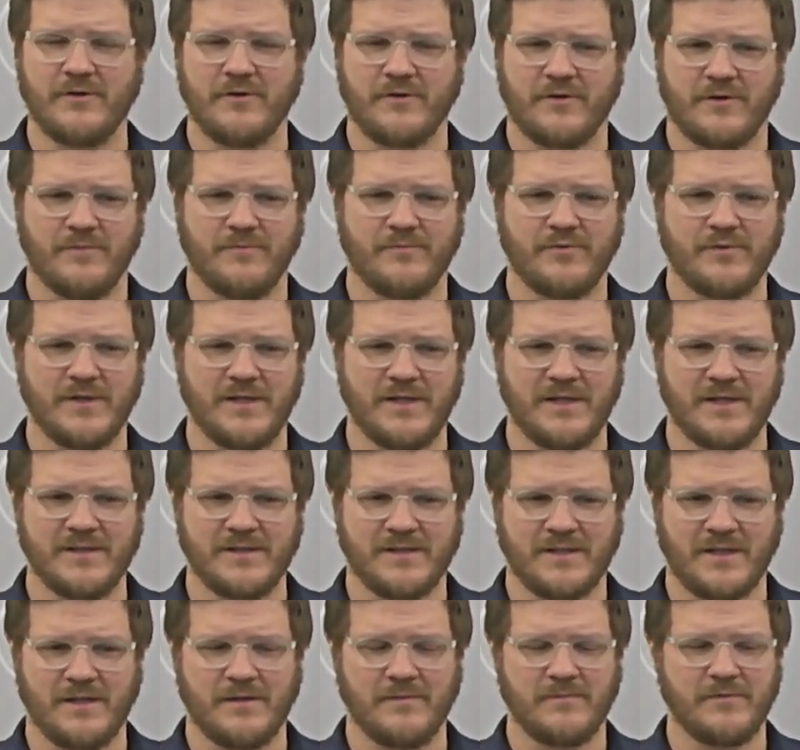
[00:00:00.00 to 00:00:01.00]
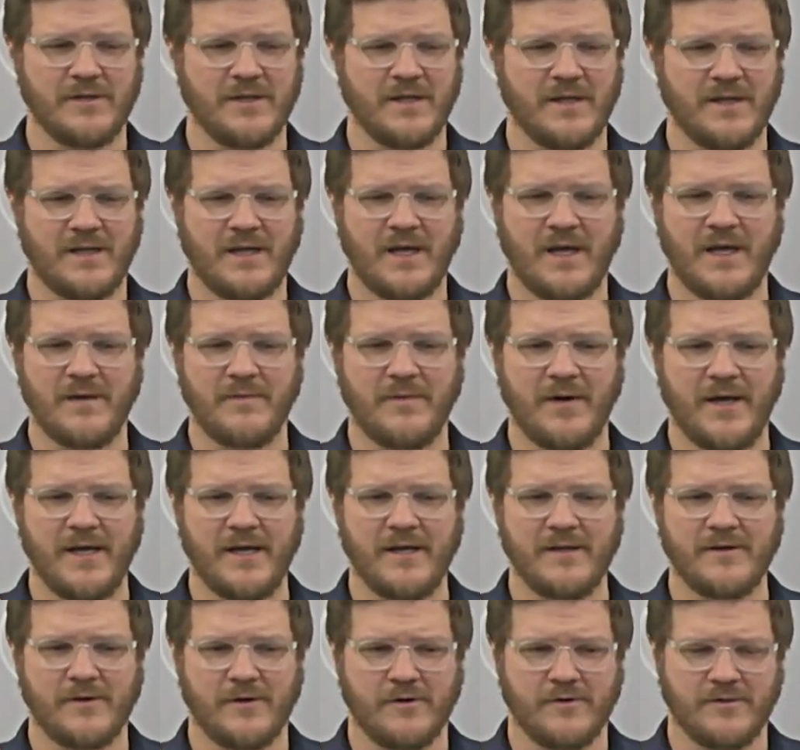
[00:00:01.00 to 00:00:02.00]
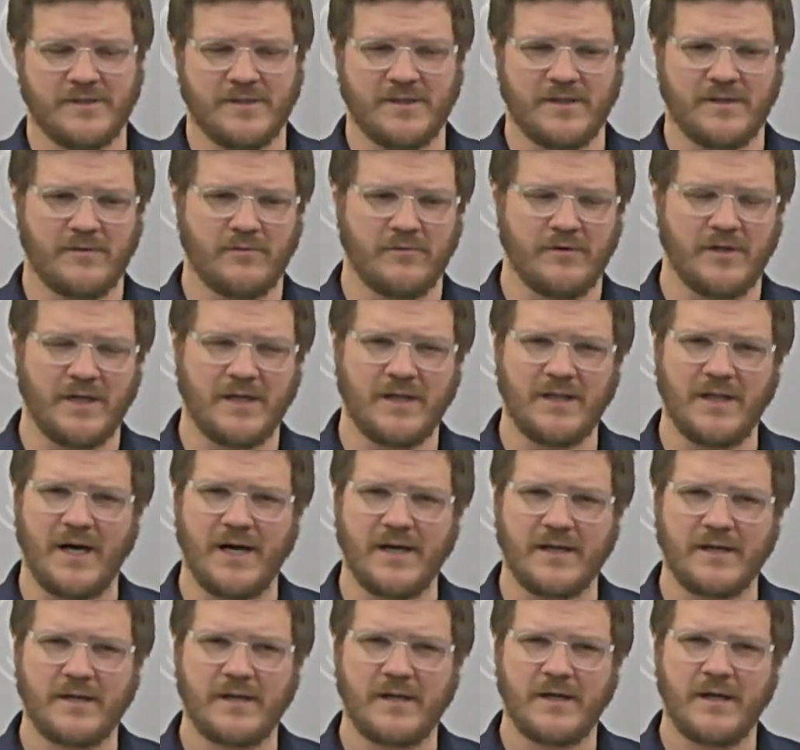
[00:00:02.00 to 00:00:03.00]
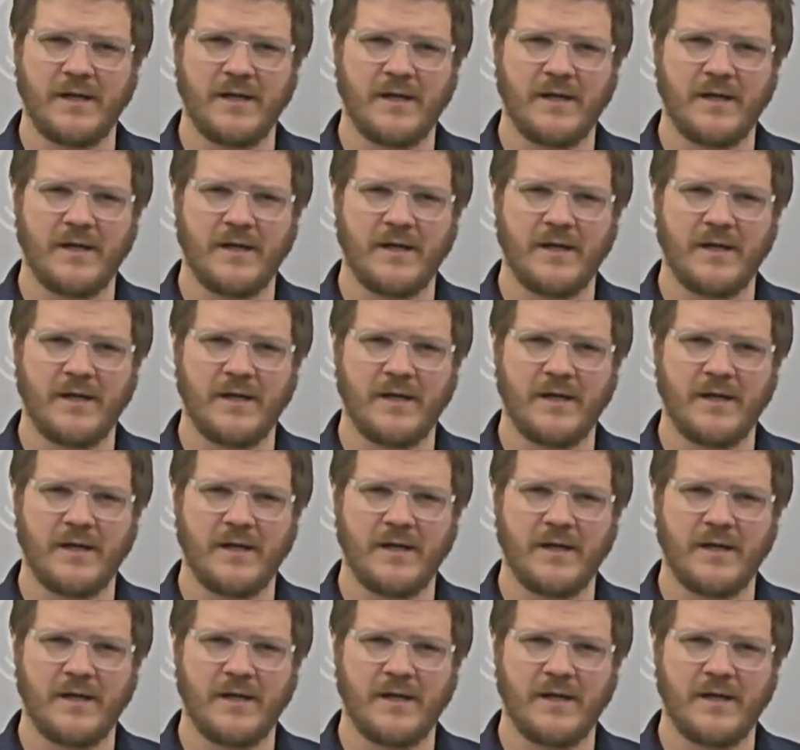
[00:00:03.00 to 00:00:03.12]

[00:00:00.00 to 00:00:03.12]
Your complaint is going to be like, hey, my head hurts at 3 o'clock.